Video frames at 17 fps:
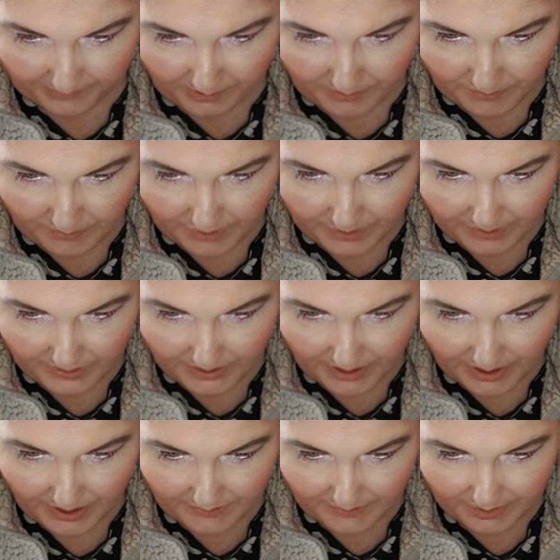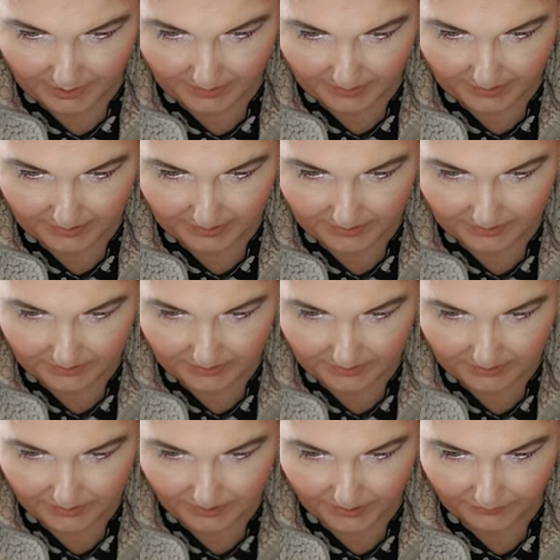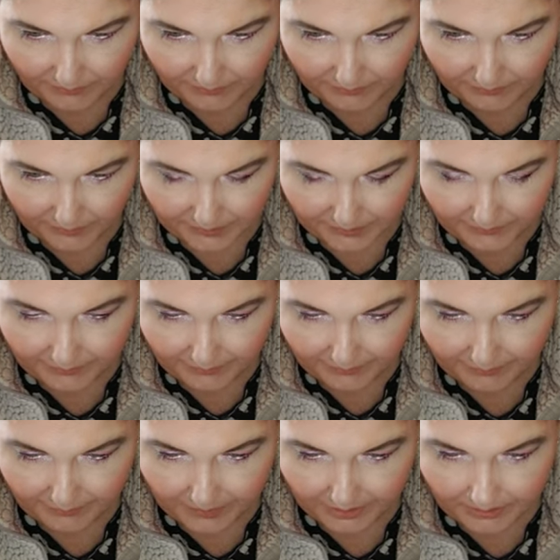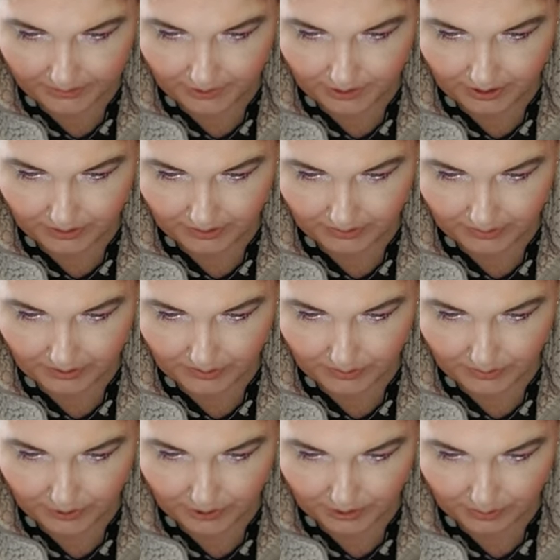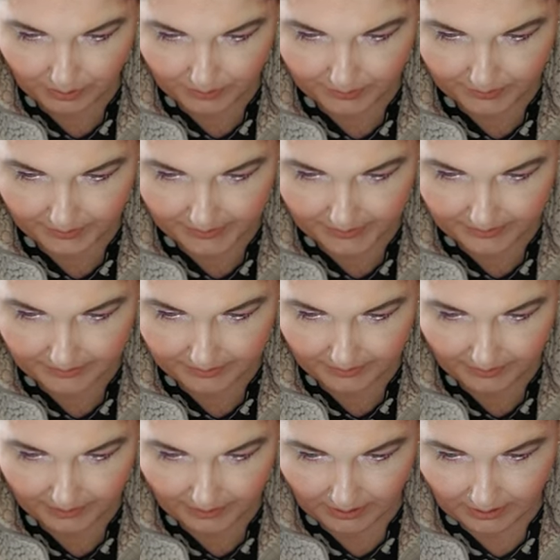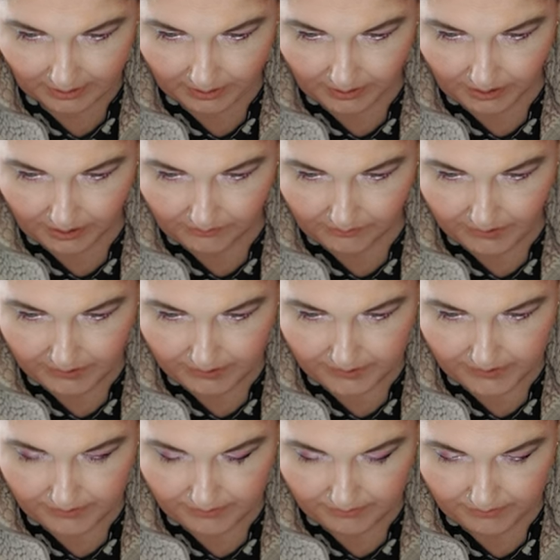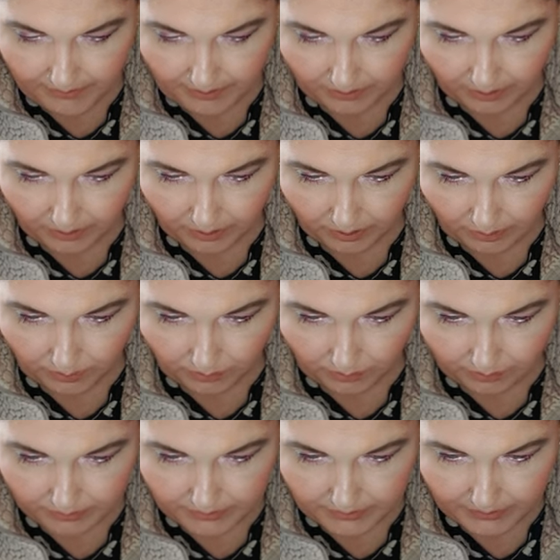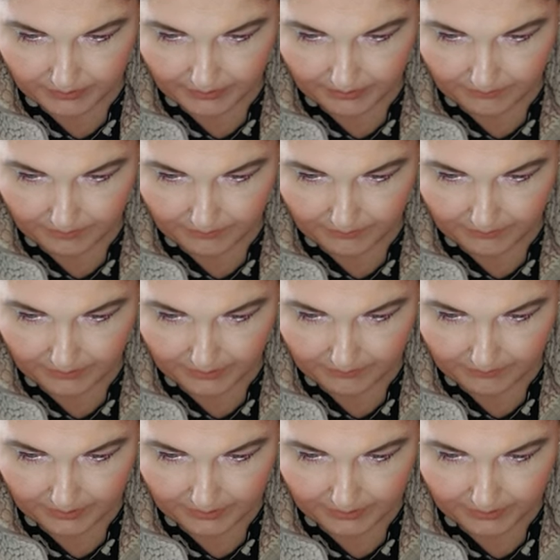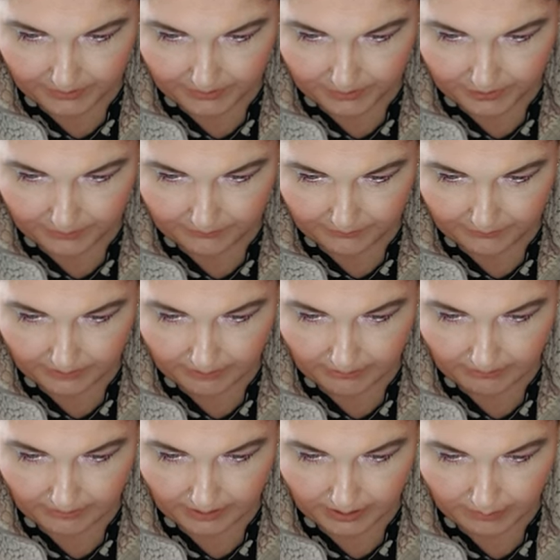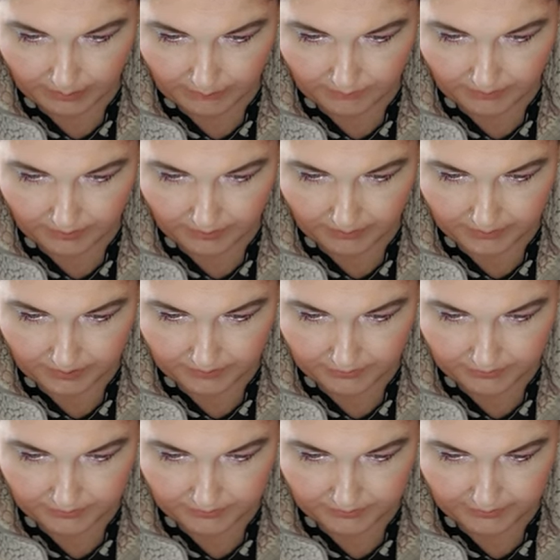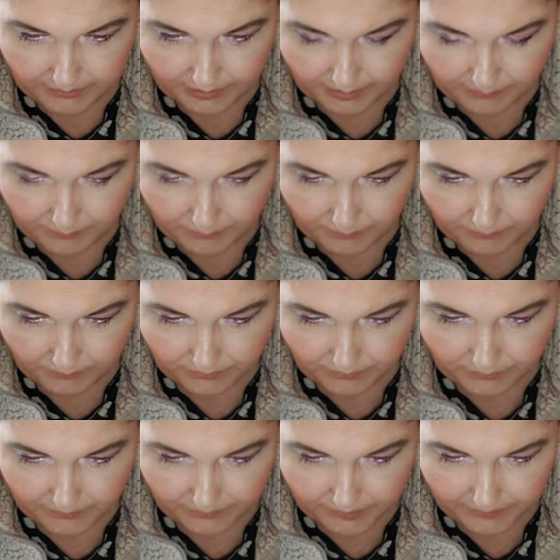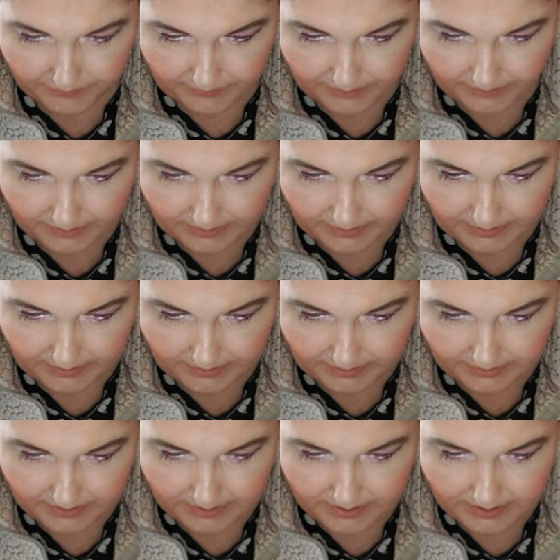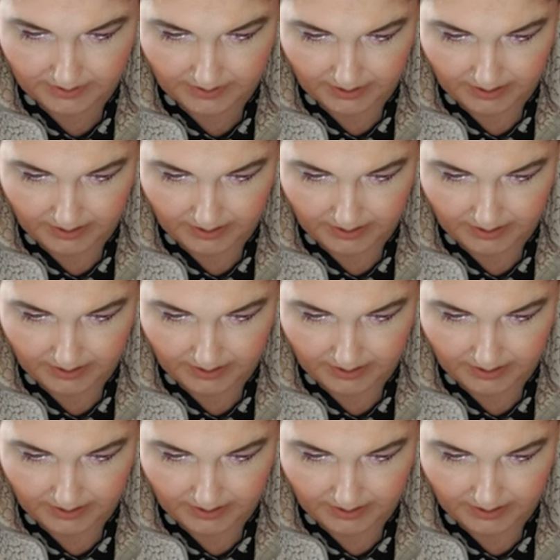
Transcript: Immerse the hair in the basin and soak for 3 to 5 minutes, gently swishing up and down. Rinse thoroughly in cold water to get rid of any residue. For long hair, we recommend use a capful of the revitalizer